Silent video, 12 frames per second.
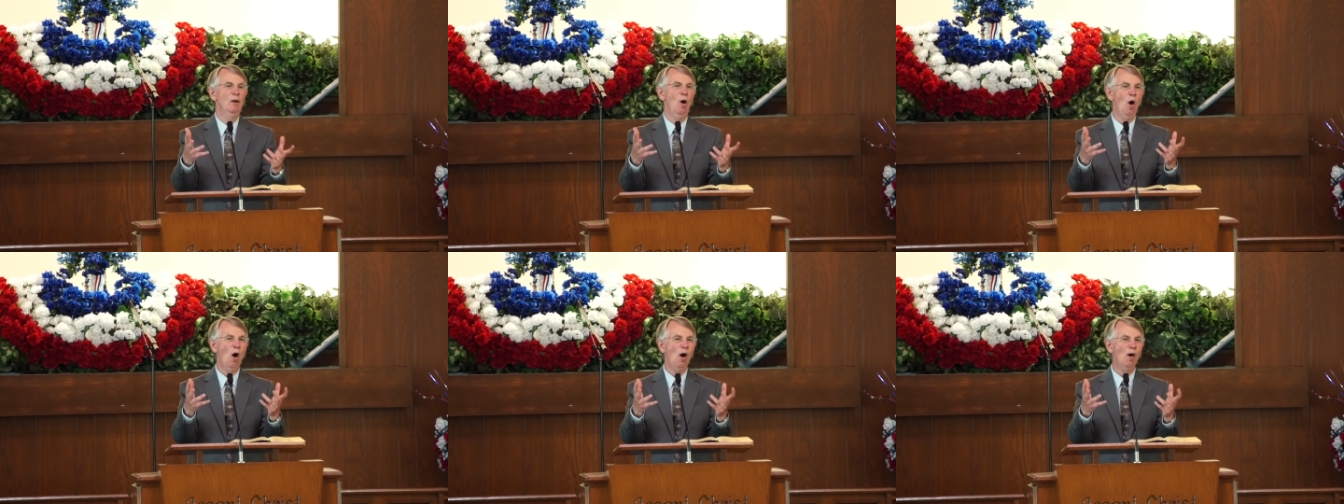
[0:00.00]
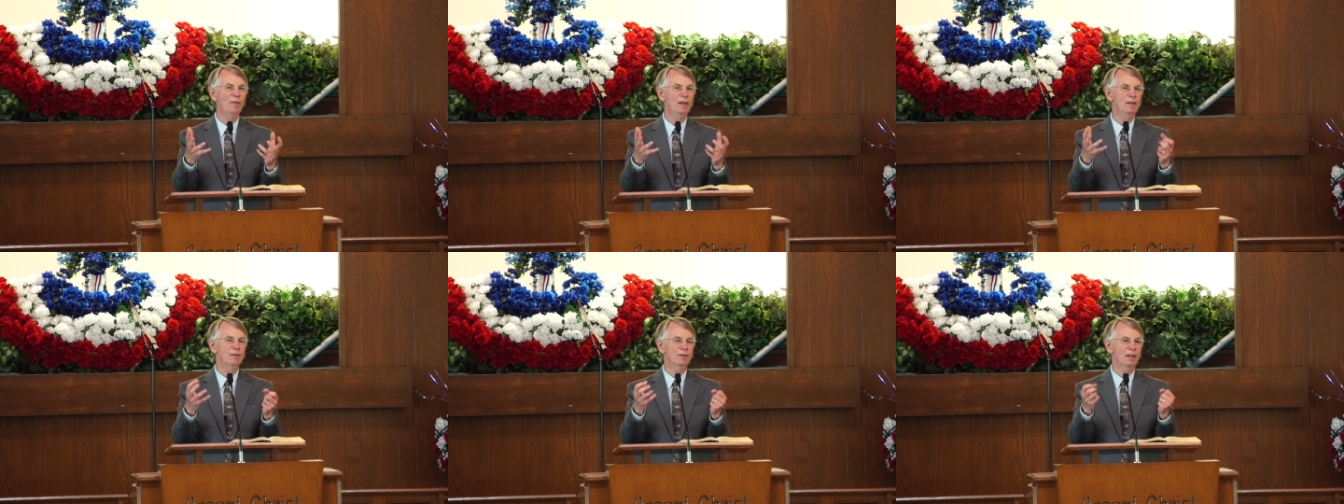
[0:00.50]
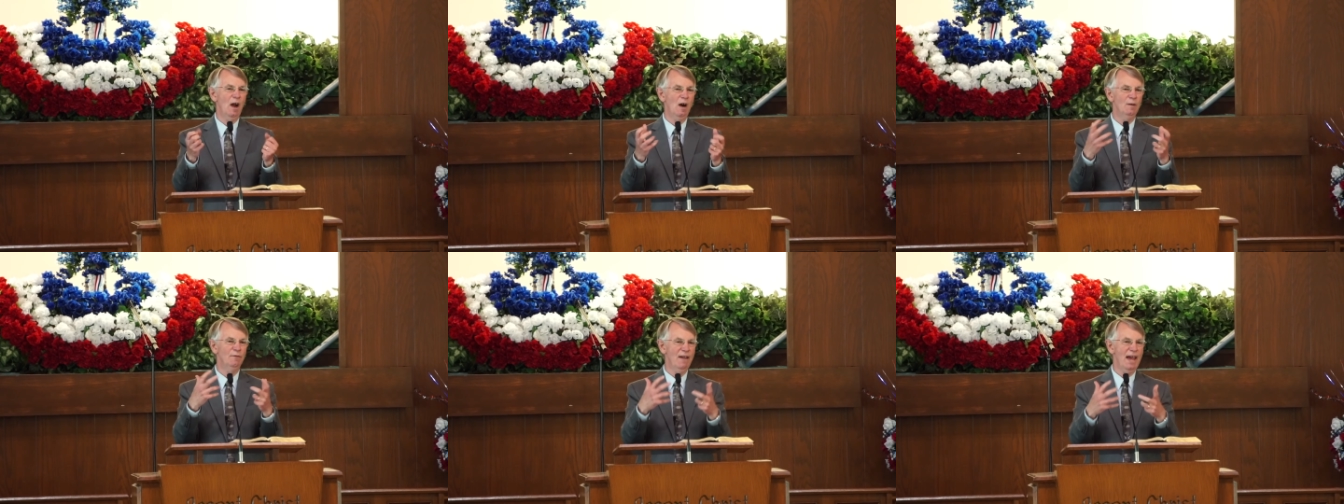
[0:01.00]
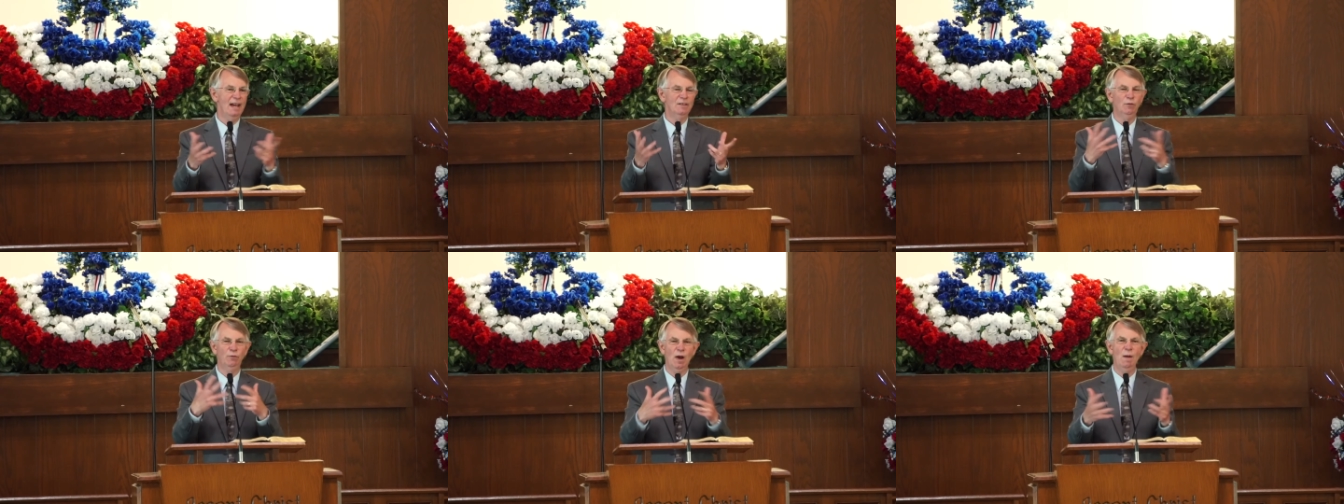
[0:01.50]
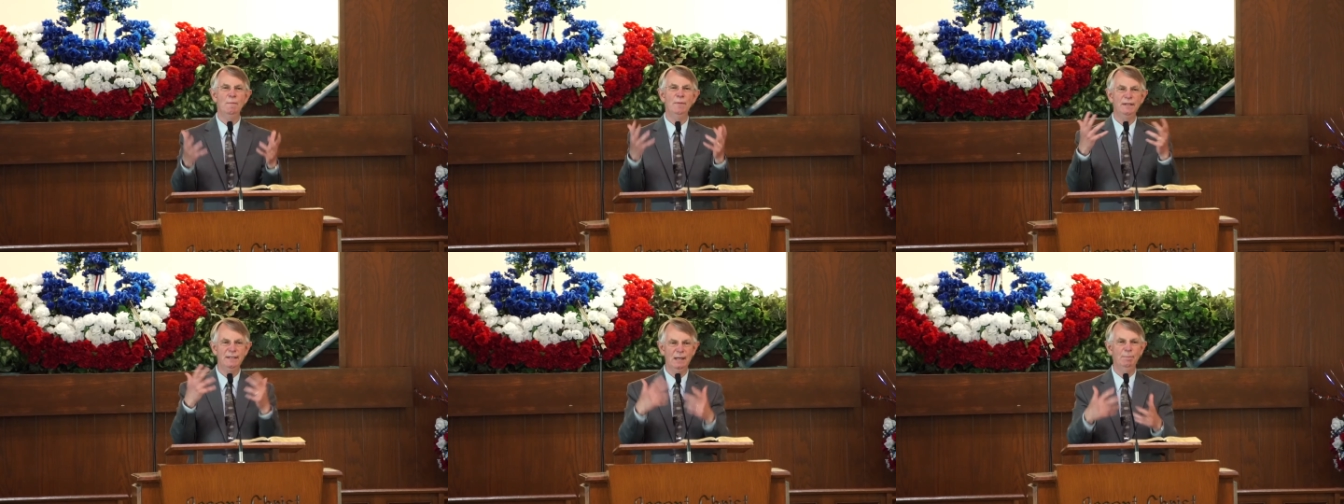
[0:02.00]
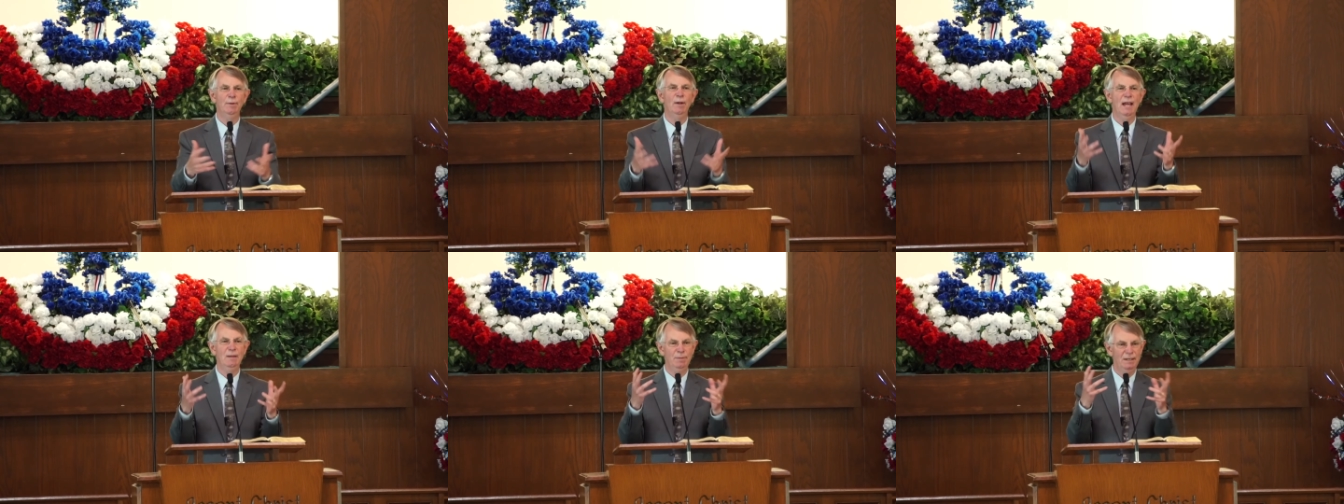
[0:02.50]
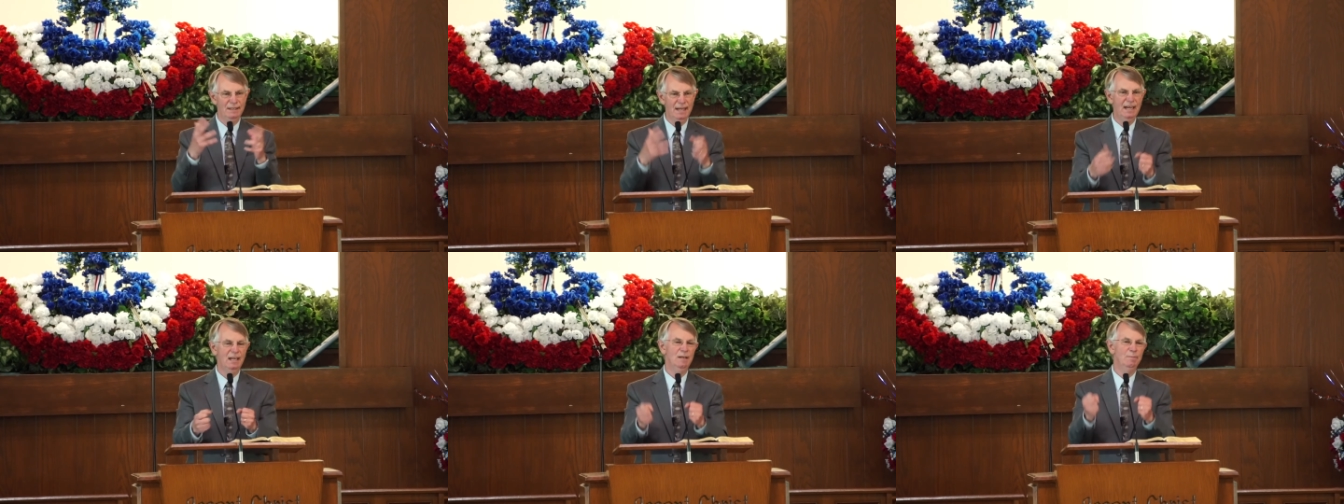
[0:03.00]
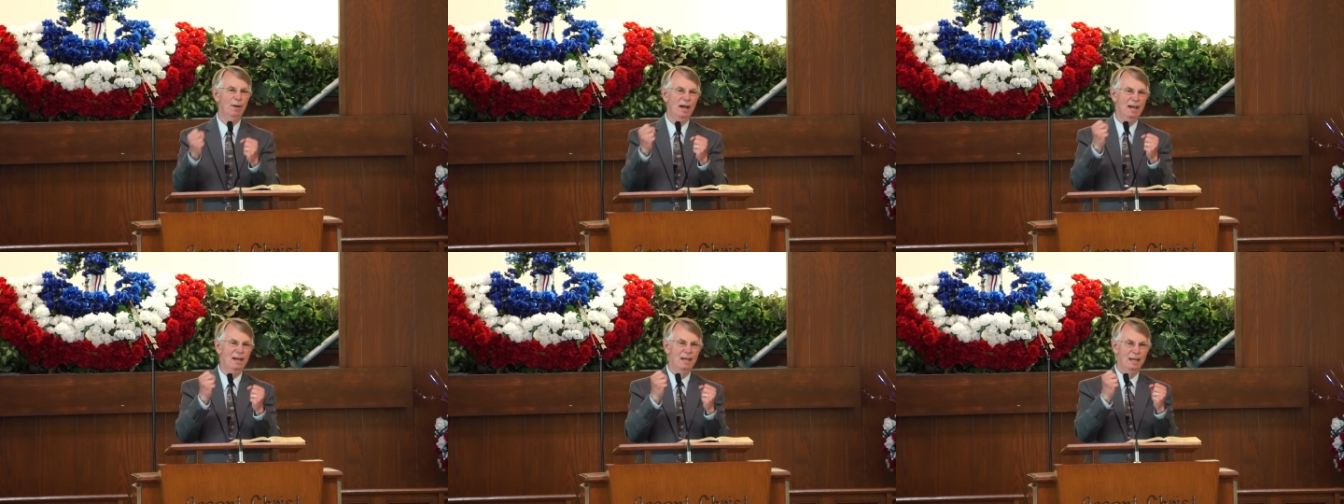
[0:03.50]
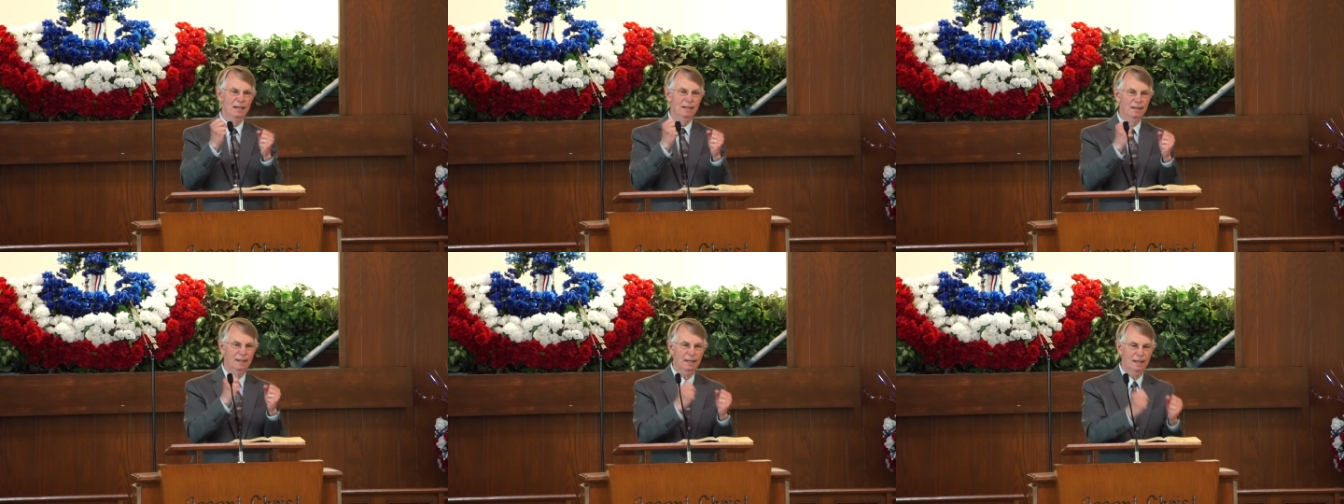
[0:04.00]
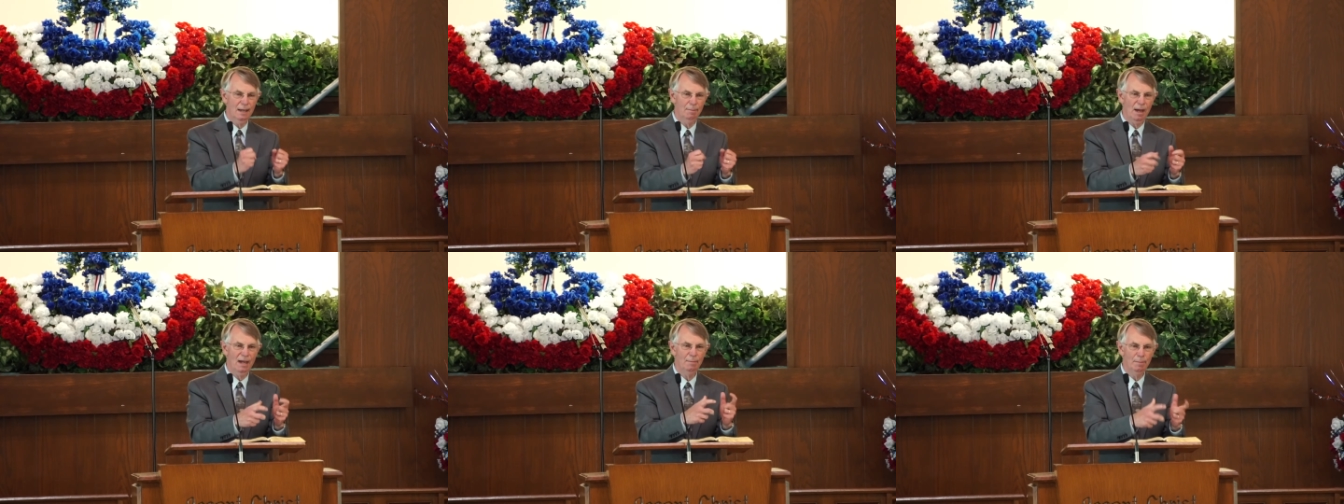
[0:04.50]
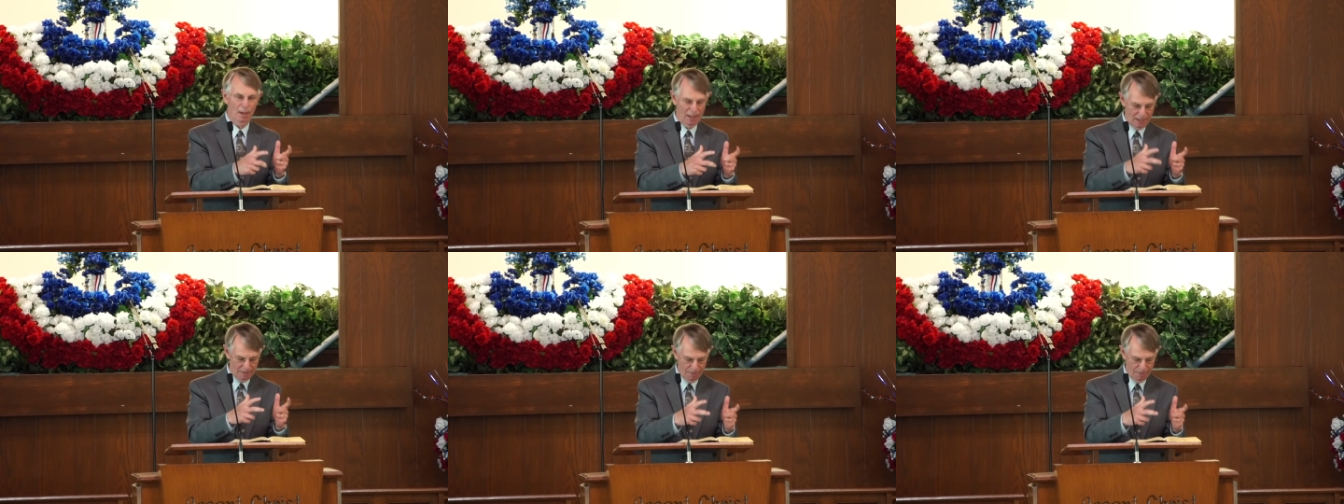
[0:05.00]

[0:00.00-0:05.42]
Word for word: and all these artifacts from the temple had been taken by, the, by uh,